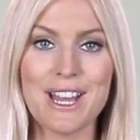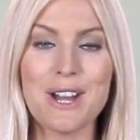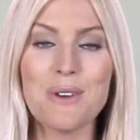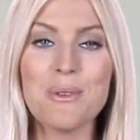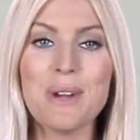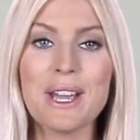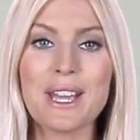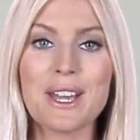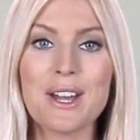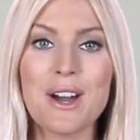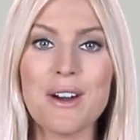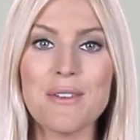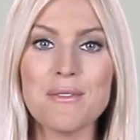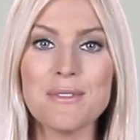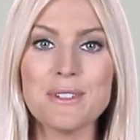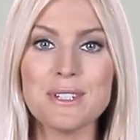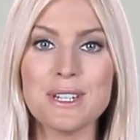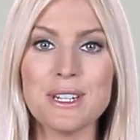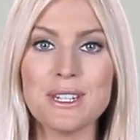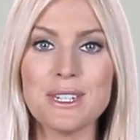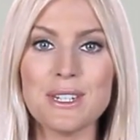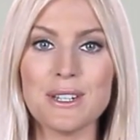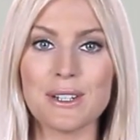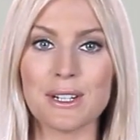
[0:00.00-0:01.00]
We're
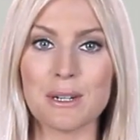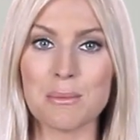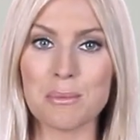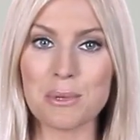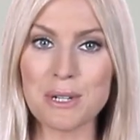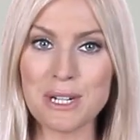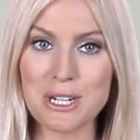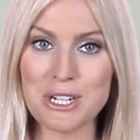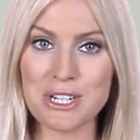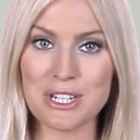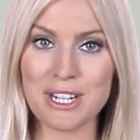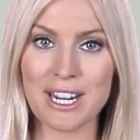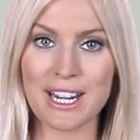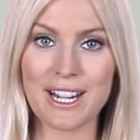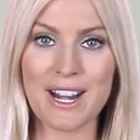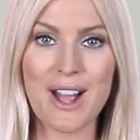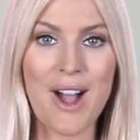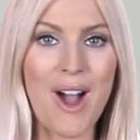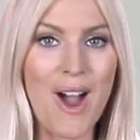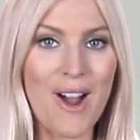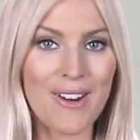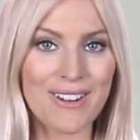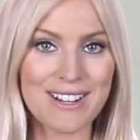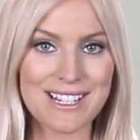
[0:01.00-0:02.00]
confident you'll appreciate
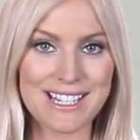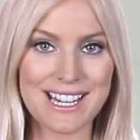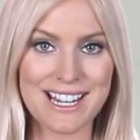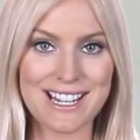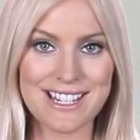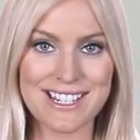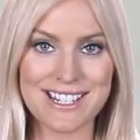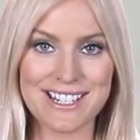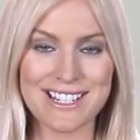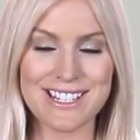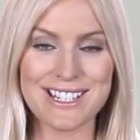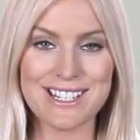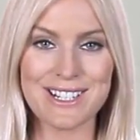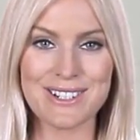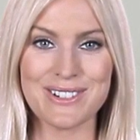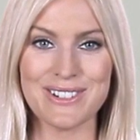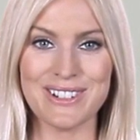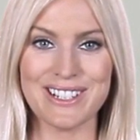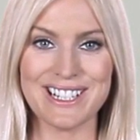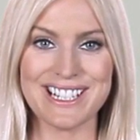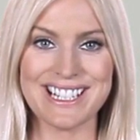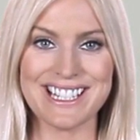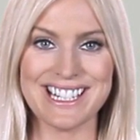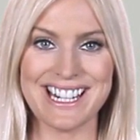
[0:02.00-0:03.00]
our attention to
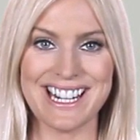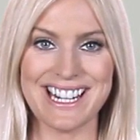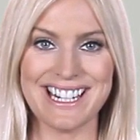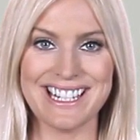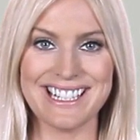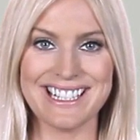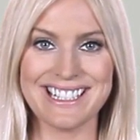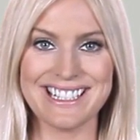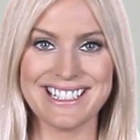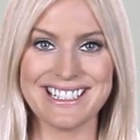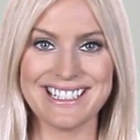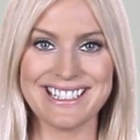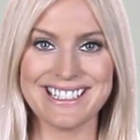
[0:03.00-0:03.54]
quality.